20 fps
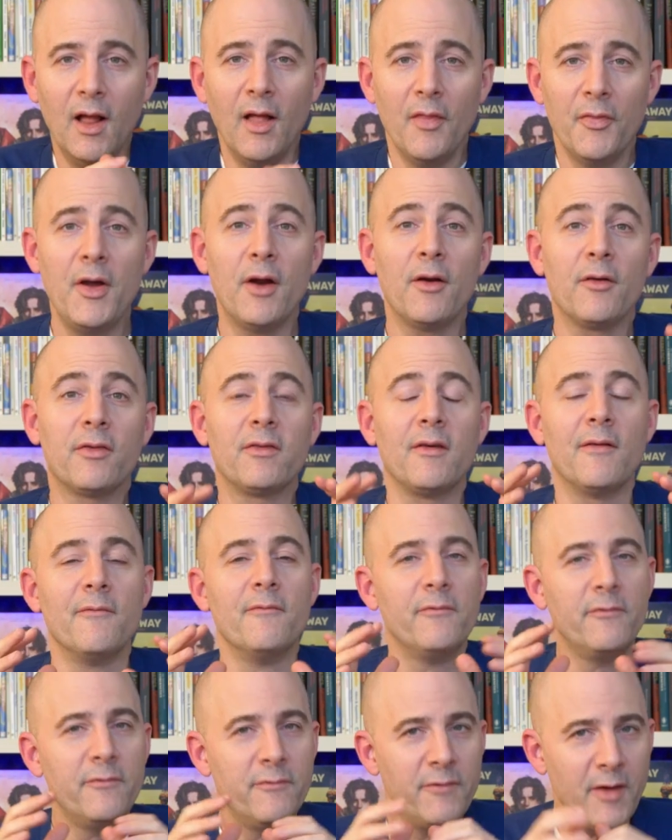There are
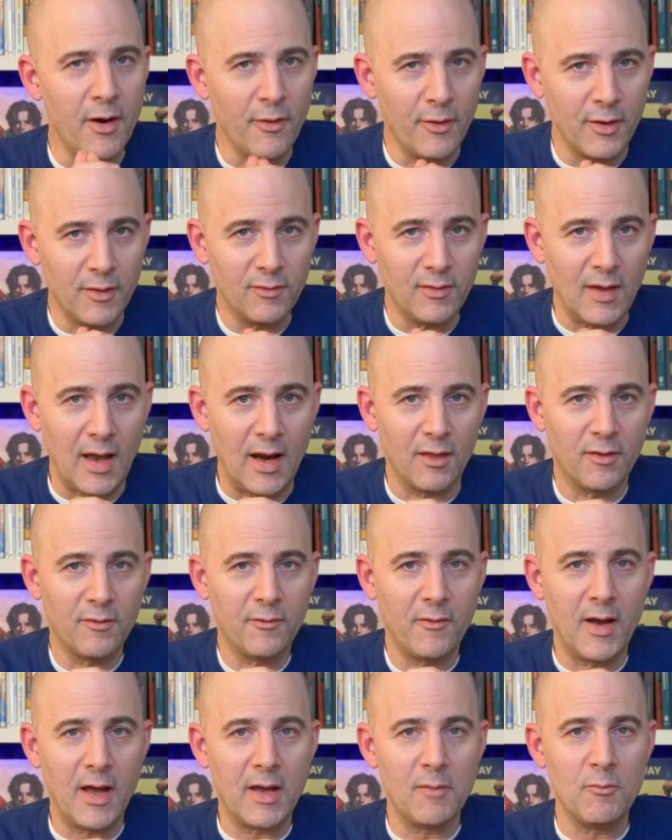some very
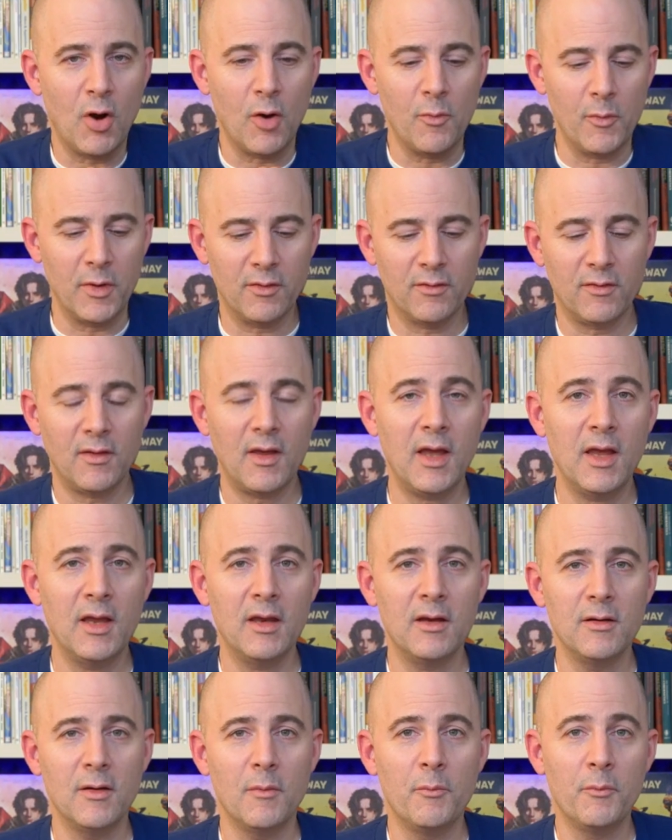satisfying moments
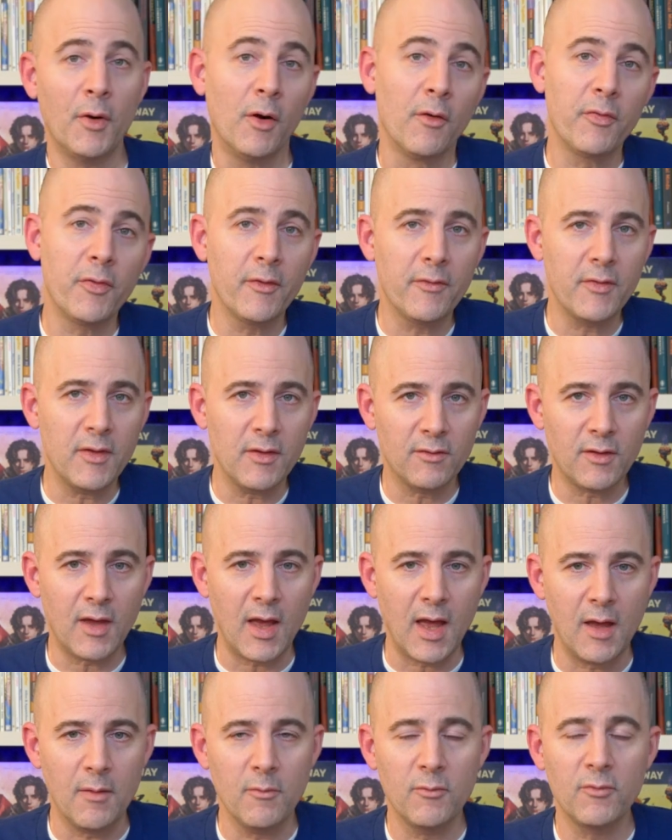in both of these
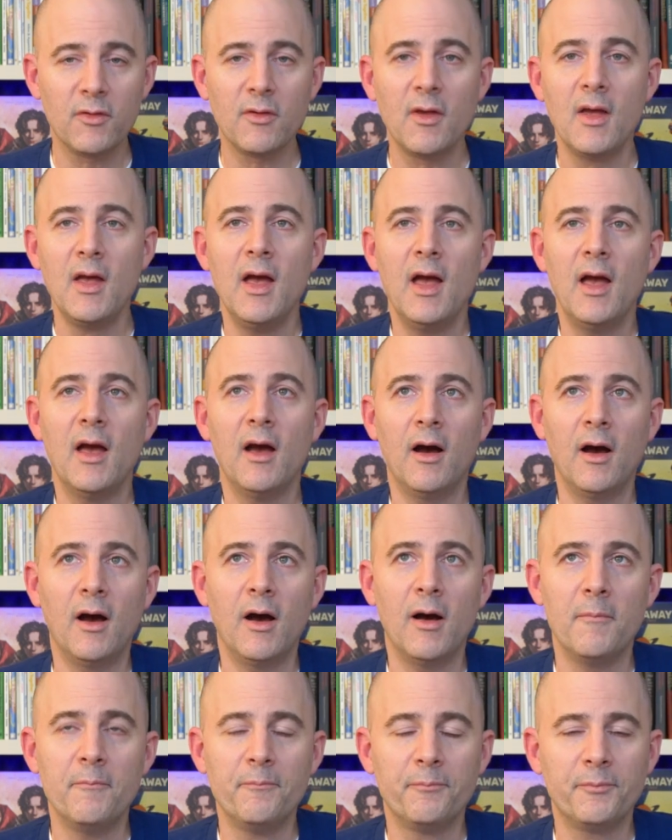games,
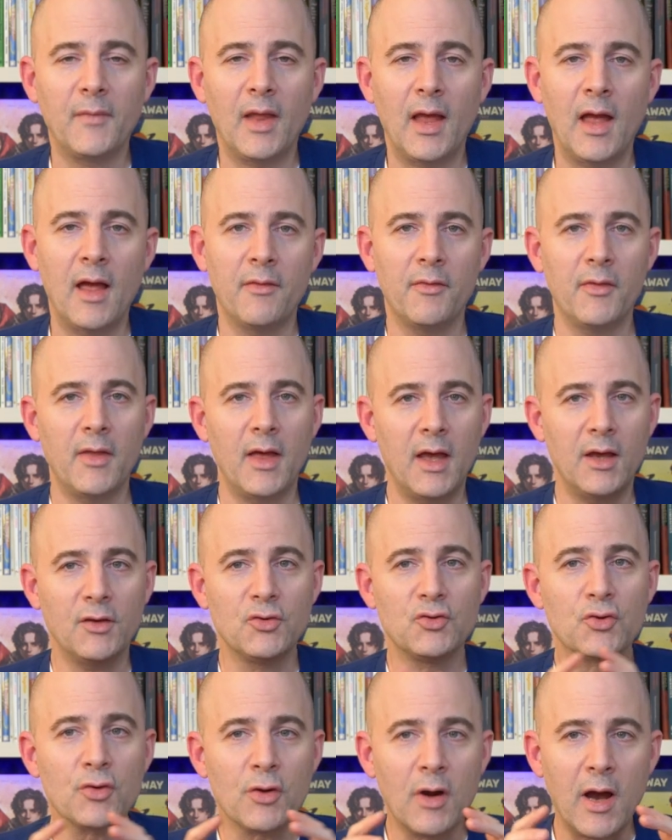and they
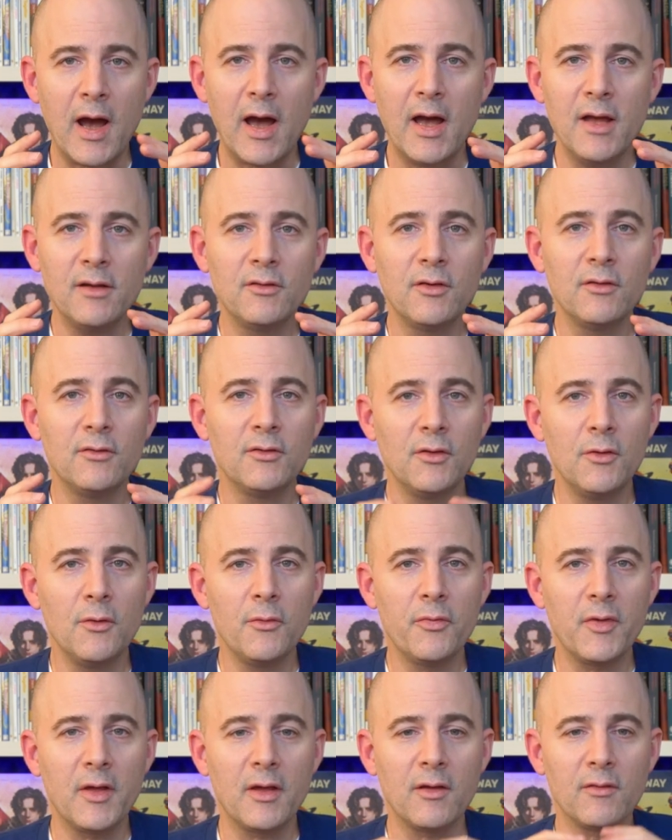try to do
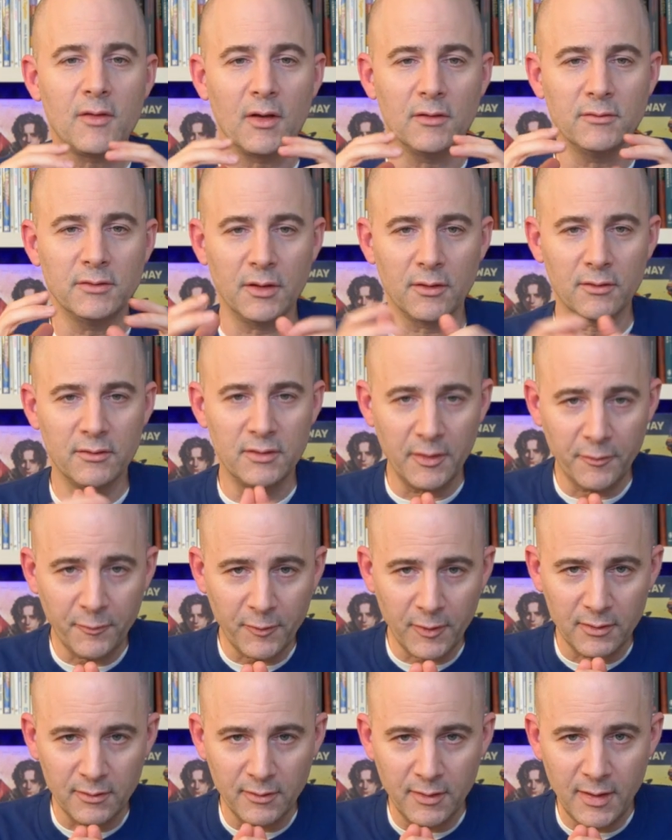things a little
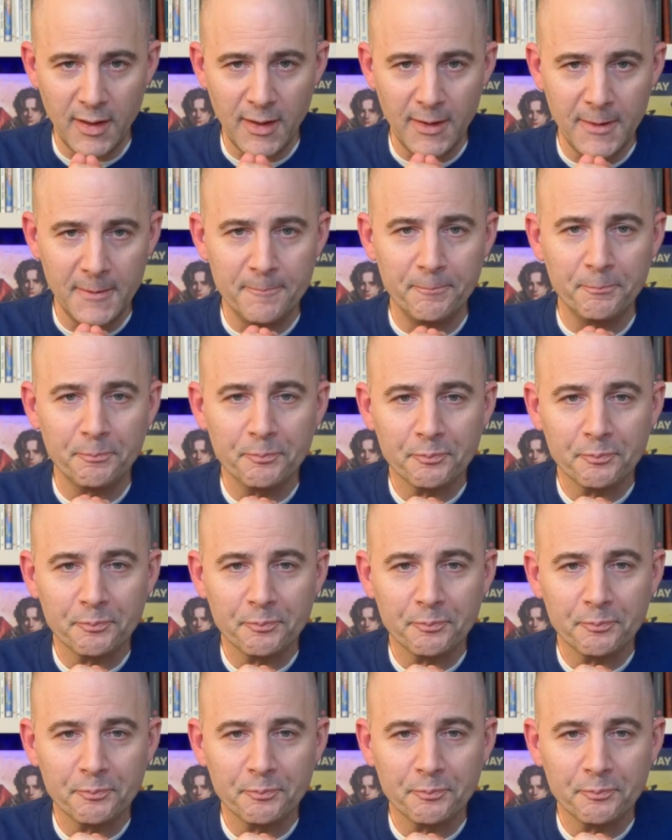differently.